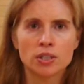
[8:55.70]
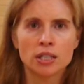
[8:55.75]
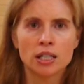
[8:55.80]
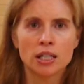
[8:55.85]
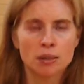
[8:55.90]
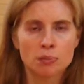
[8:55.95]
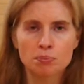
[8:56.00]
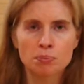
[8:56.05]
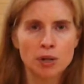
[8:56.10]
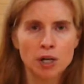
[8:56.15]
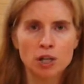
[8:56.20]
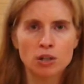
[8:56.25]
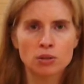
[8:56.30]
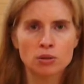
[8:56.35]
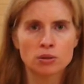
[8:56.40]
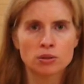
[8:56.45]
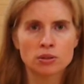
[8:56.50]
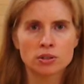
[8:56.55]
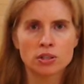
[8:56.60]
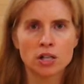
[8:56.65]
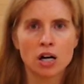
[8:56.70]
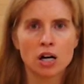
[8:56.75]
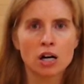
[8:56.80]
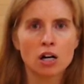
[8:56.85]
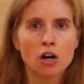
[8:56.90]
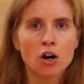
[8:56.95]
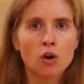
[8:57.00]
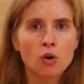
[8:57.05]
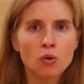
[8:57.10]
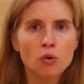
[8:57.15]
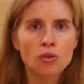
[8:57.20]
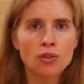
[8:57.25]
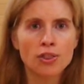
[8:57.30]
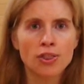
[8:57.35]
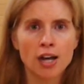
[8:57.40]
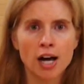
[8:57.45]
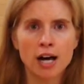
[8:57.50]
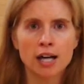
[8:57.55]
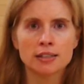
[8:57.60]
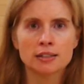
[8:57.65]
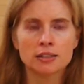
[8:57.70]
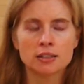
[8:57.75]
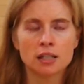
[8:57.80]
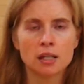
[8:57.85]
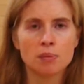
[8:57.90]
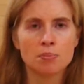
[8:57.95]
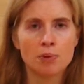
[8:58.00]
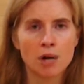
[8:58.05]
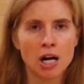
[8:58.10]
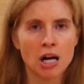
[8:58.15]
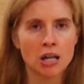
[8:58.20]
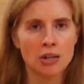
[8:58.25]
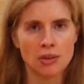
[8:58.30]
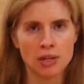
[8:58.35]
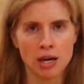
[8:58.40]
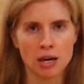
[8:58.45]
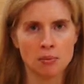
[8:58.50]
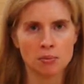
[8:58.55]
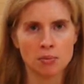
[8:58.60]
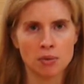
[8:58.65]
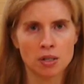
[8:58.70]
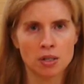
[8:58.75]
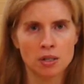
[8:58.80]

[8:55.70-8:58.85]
impose our own thoughts upon them.